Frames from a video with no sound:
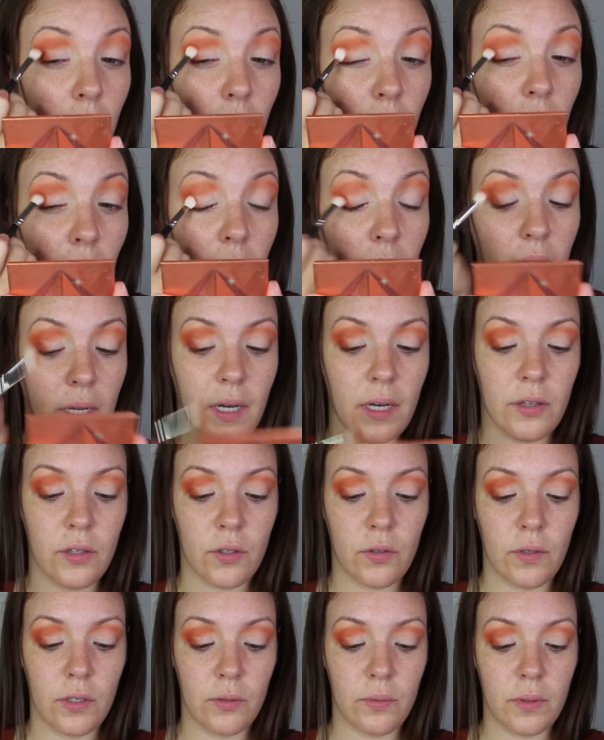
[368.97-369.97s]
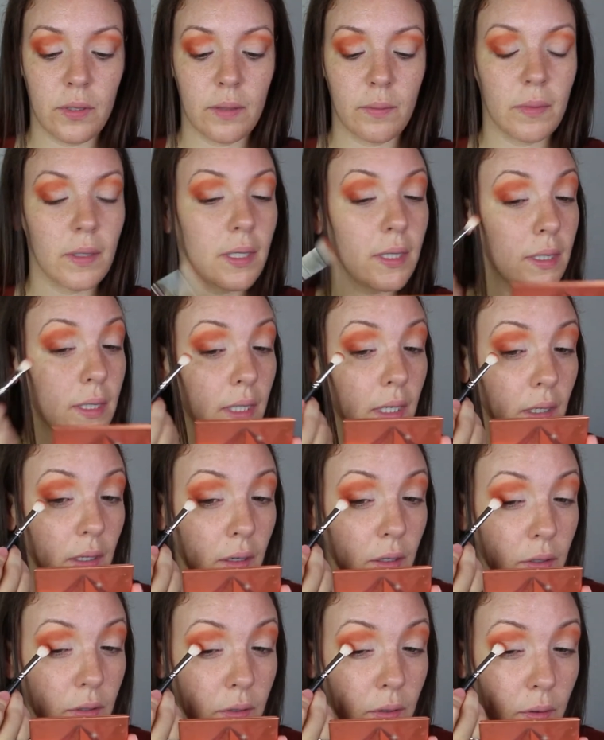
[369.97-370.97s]
We are going to cut the crease with some
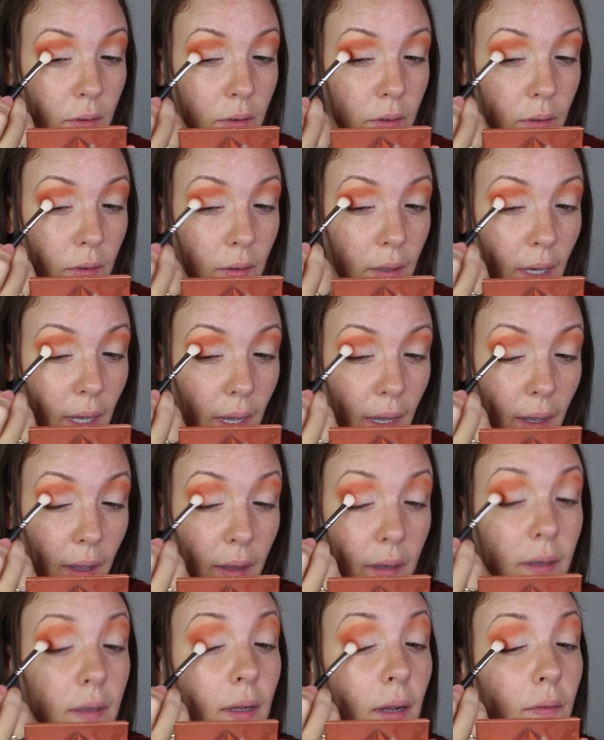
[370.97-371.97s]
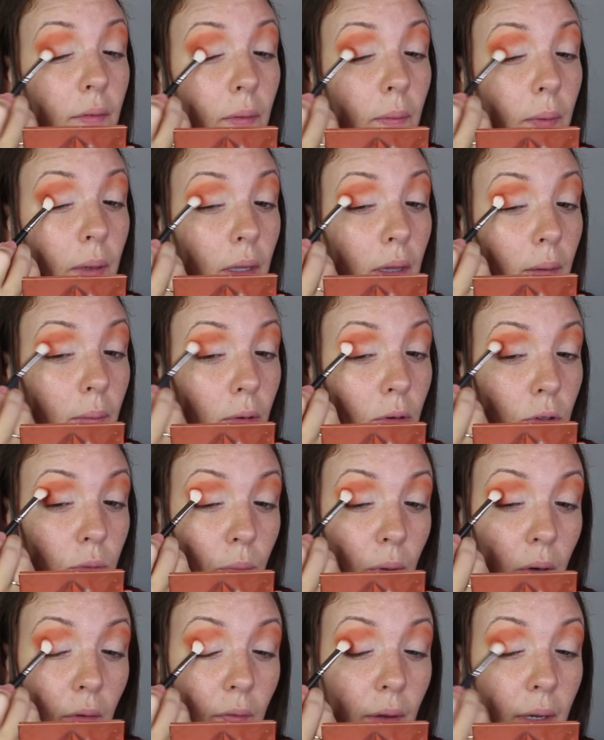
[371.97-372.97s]
concealer, so it's okay. It doesn't have to be the most
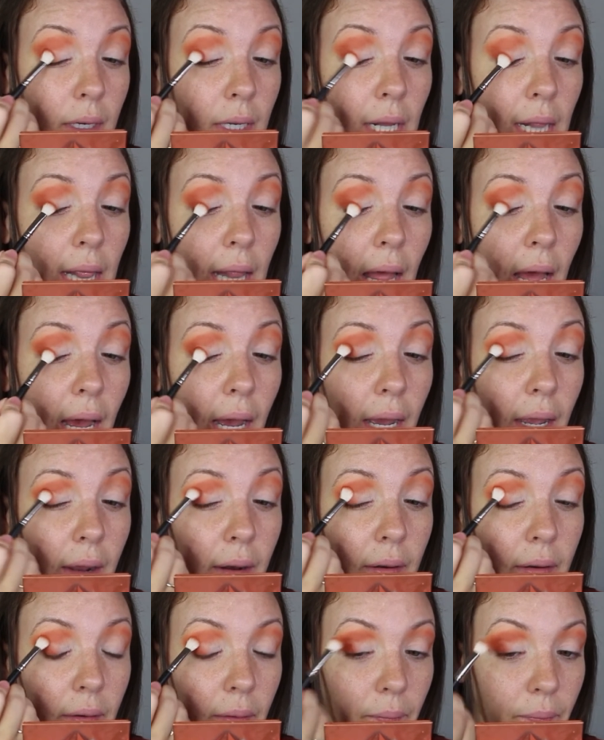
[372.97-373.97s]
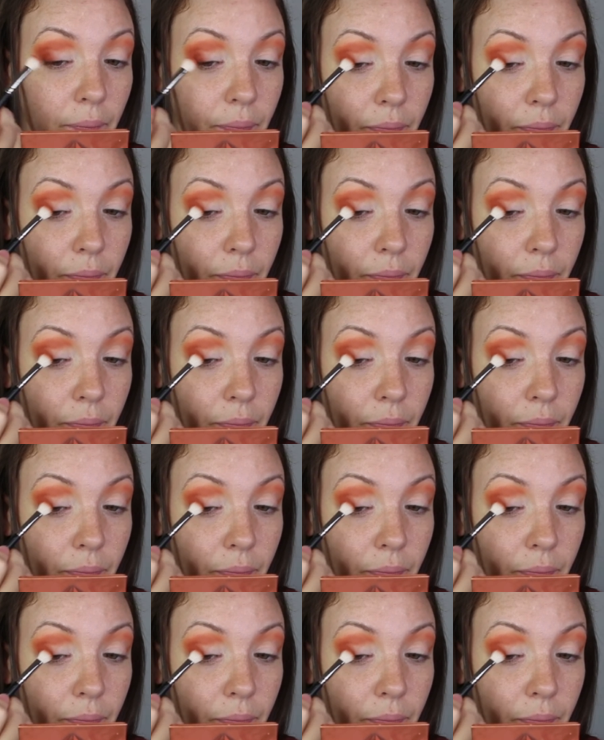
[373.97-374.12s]
perfect line.